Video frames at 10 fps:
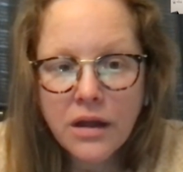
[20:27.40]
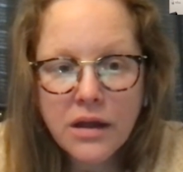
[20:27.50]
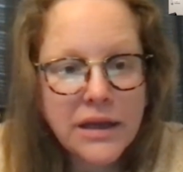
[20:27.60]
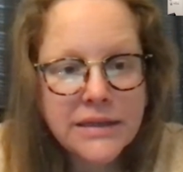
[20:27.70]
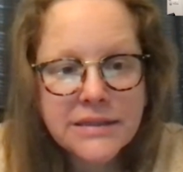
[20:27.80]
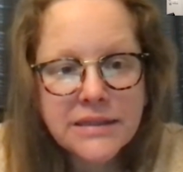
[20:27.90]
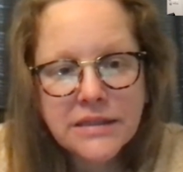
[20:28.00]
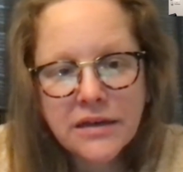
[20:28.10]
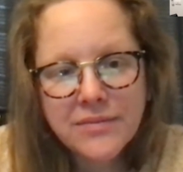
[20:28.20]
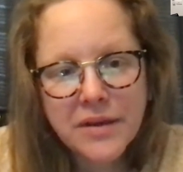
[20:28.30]
is this
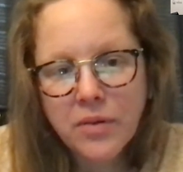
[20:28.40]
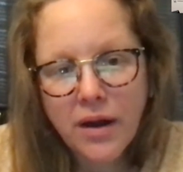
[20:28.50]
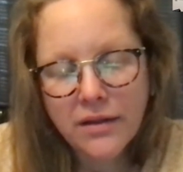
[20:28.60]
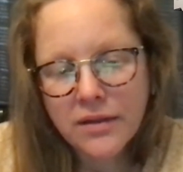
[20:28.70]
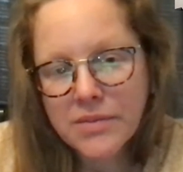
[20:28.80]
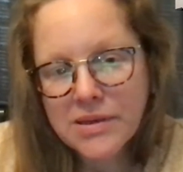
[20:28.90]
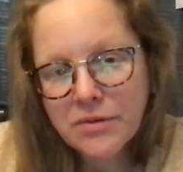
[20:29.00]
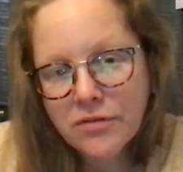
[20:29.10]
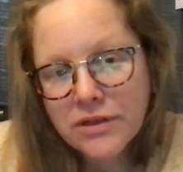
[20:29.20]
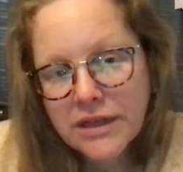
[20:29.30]
going to be a product that
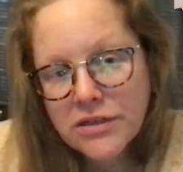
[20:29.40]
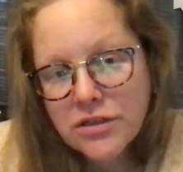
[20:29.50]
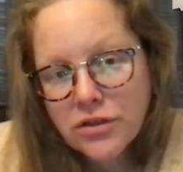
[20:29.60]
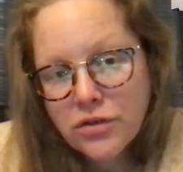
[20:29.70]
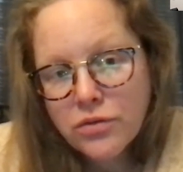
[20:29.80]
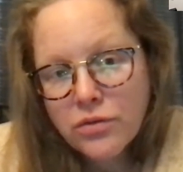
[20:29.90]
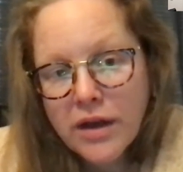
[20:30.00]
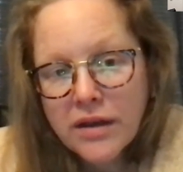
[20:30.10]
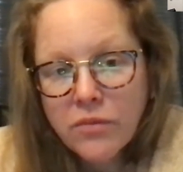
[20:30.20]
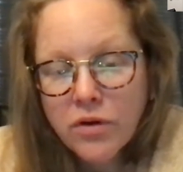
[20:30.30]
people relate to
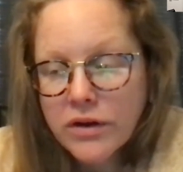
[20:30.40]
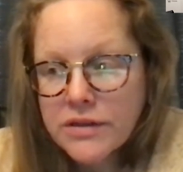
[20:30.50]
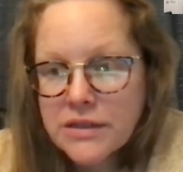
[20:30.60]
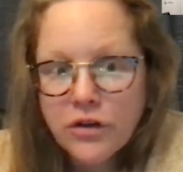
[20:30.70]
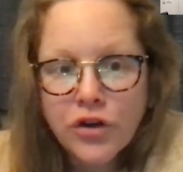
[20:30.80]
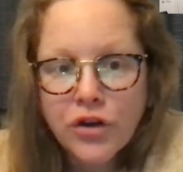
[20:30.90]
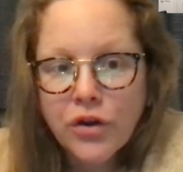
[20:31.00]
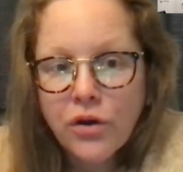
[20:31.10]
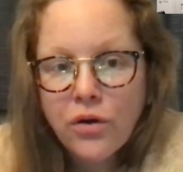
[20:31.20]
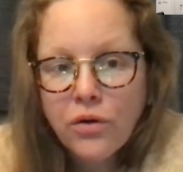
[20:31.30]
anymore because they're
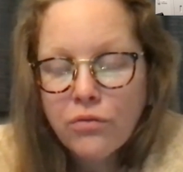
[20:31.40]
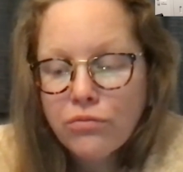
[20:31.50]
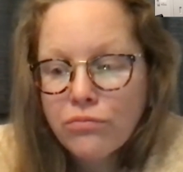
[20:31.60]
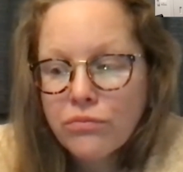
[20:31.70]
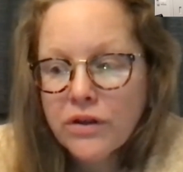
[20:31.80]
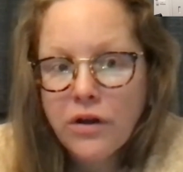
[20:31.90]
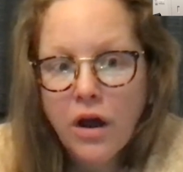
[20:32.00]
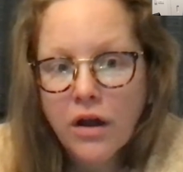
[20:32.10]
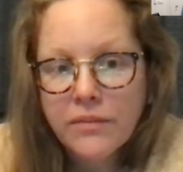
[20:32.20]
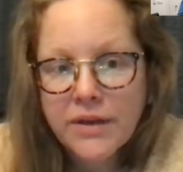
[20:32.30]

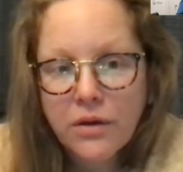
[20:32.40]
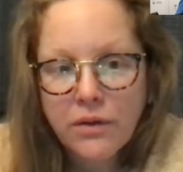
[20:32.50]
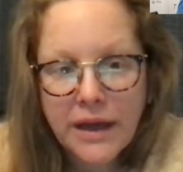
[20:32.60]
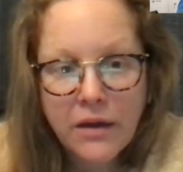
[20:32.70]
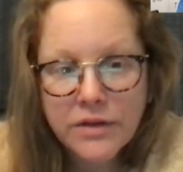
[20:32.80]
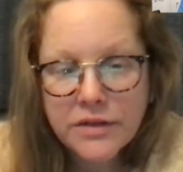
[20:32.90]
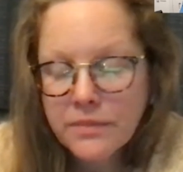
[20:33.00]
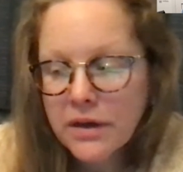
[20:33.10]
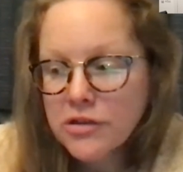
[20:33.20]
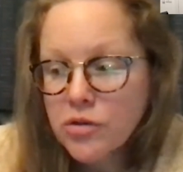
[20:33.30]
not going to be going out as
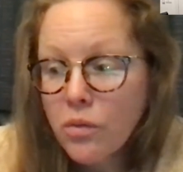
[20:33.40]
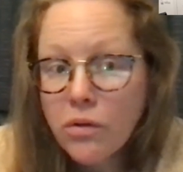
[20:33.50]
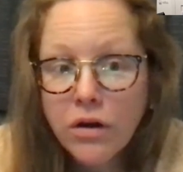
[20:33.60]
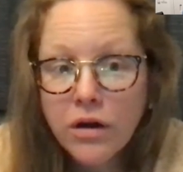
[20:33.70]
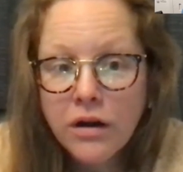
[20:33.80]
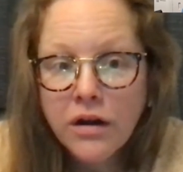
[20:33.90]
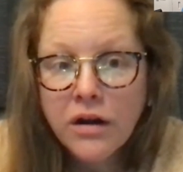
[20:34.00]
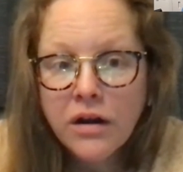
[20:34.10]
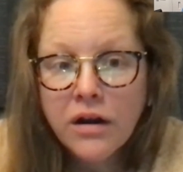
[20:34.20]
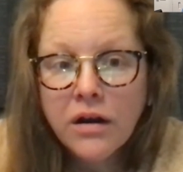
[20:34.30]
much? Or
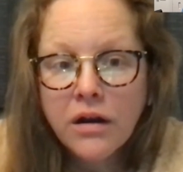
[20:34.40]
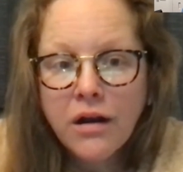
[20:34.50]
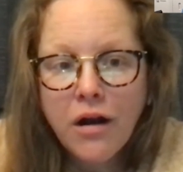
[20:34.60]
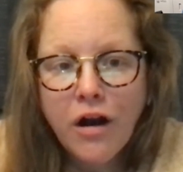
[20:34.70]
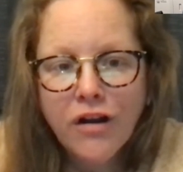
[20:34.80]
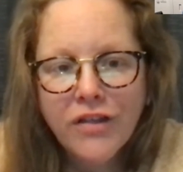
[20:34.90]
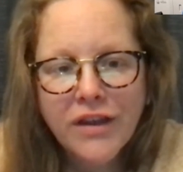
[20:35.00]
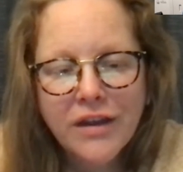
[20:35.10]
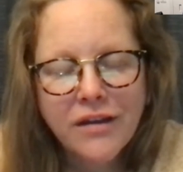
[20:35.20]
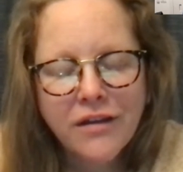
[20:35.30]
are
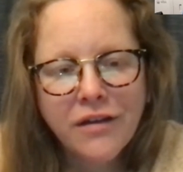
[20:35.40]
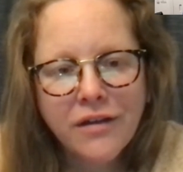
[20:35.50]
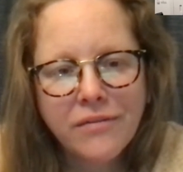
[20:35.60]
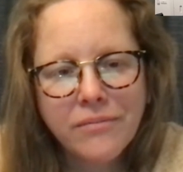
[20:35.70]
they going to